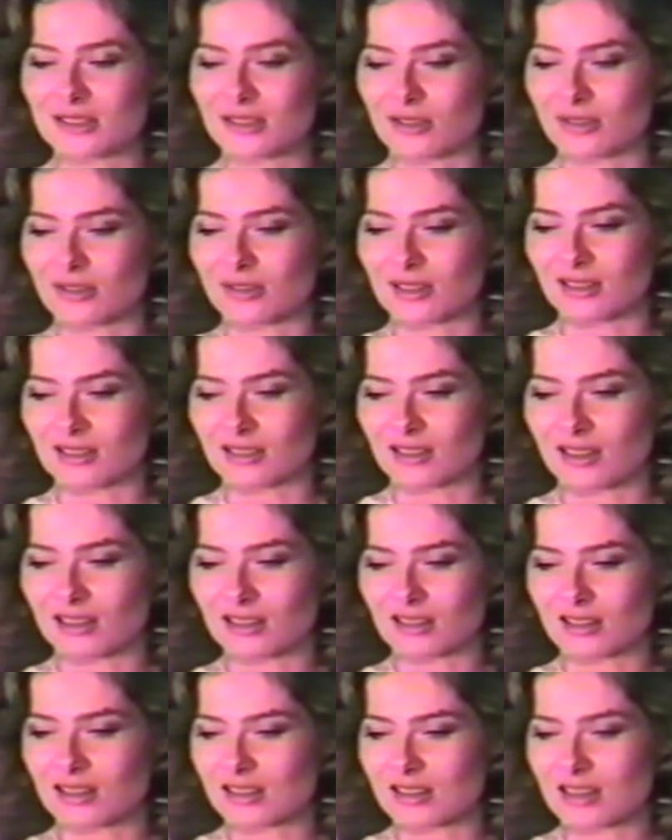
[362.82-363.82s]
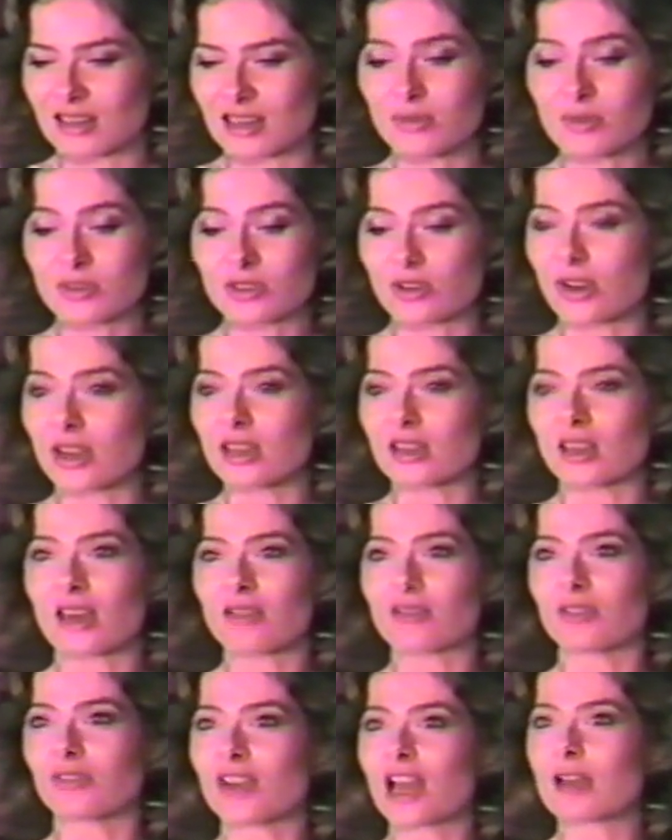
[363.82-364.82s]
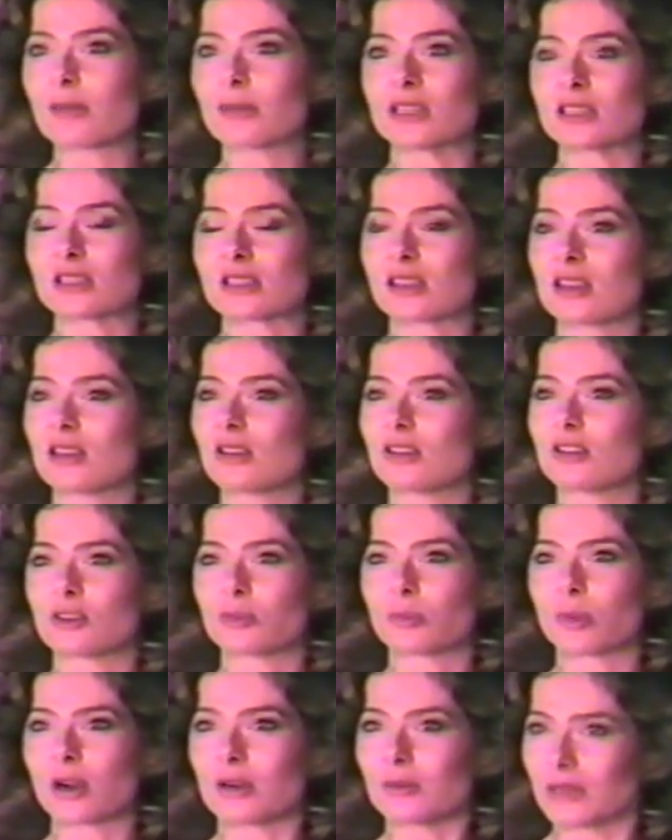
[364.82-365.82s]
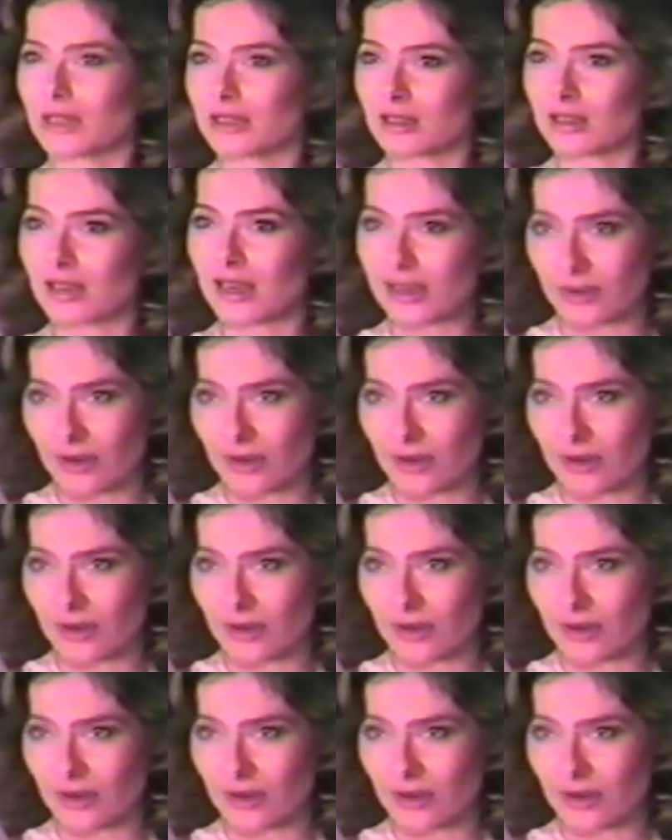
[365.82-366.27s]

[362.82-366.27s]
So uh, it was great. They have a fabulous theater department.